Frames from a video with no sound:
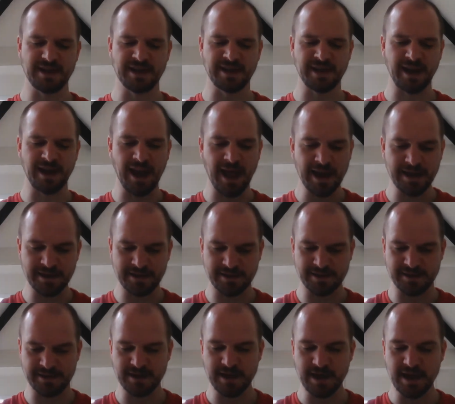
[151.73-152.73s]
and
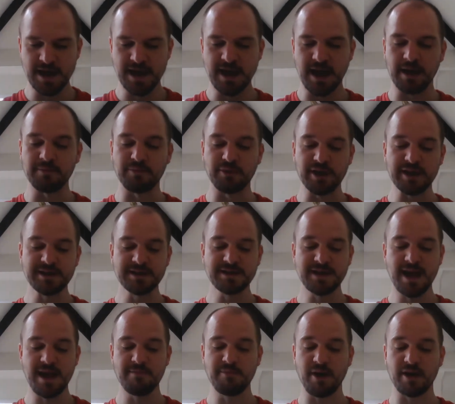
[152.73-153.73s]
lions and brings
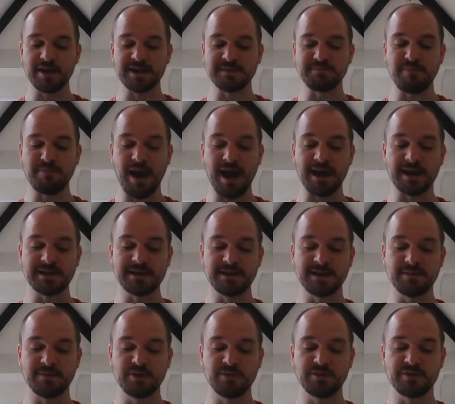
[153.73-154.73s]
their bodies back to
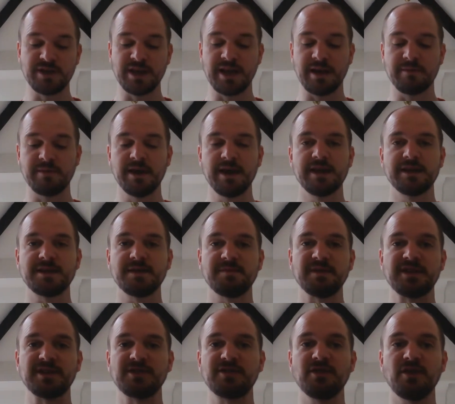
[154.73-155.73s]
the museum to
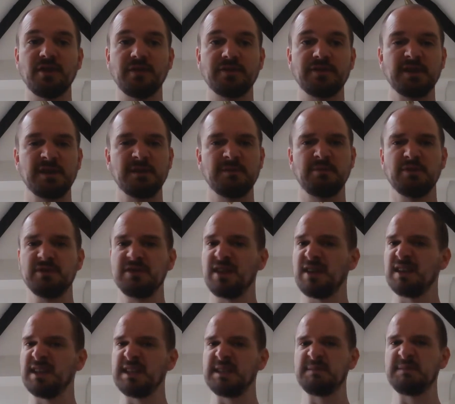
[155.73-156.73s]
be stuffed and put
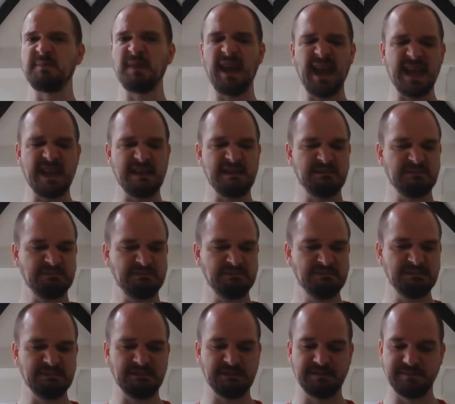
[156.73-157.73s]
on display.
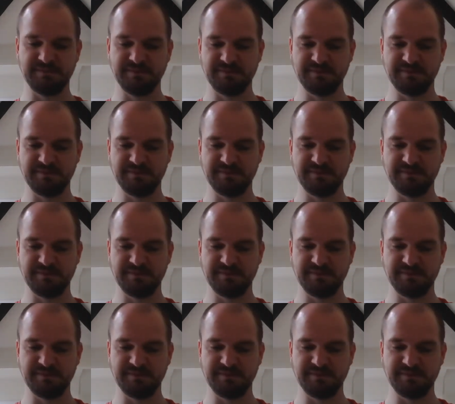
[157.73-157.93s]
Ugh.